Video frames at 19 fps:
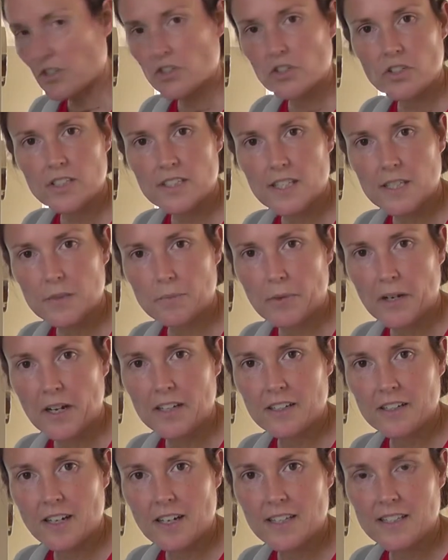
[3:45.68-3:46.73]
as soon as it's
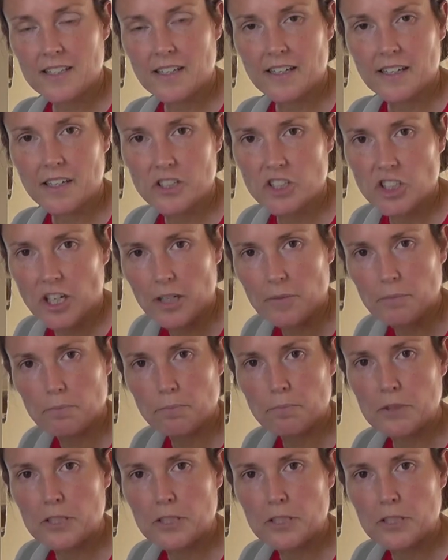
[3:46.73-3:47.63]
browned nicely, I try and